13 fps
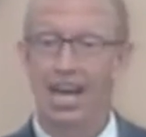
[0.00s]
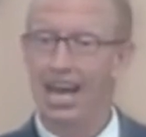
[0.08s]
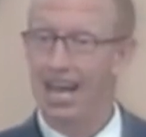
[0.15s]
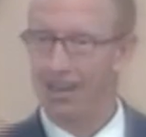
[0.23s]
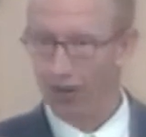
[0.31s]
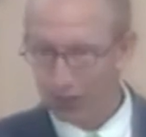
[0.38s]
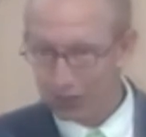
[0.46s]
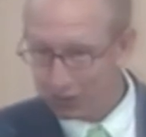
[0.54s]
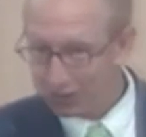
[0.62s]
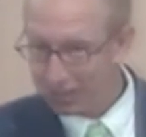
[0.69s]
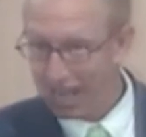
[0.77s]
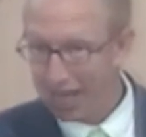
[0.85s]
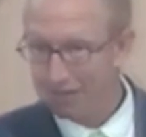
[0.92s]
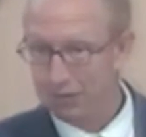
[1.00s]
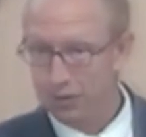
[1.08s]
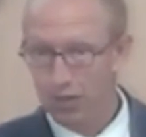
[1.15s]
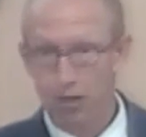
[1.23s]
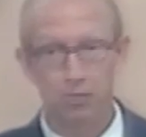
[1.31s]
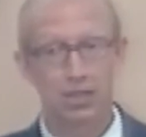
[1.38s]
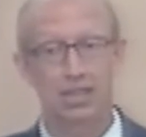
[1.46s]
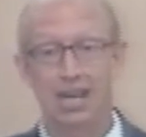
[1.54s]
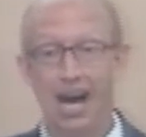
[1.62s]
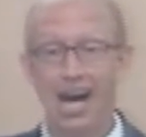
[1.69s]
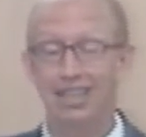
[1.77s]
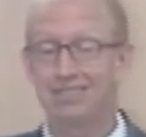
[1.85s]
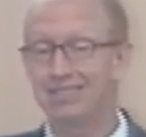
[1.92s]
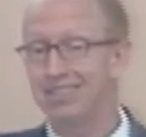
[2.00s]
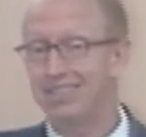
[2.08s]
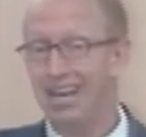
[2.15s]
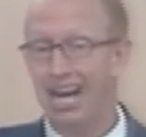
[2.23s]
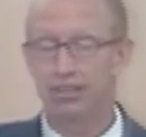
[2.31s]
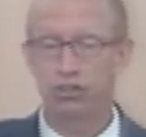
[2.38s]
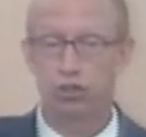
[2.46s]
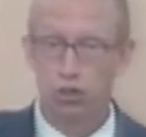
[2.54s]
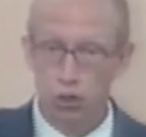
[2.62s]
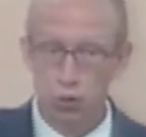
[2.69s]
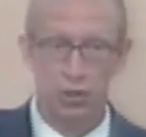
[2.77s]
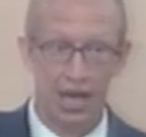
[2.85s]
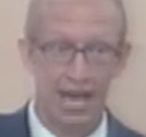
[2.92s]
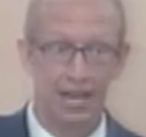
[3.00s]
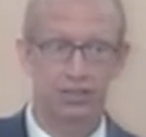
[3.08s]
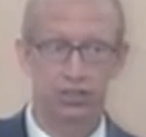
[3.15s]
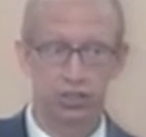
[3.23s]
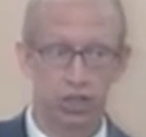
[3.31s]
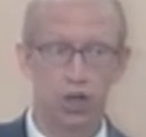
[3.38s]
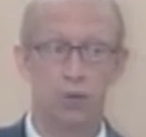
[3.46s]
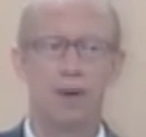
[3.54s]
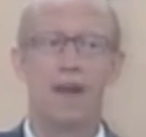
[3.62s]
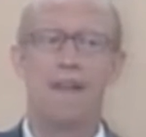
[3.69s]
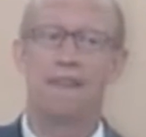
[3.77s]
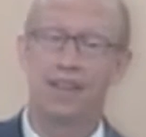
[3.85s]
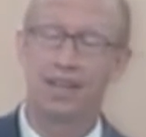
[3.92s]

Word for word: And also in the life of Job, God did not do that to Job. The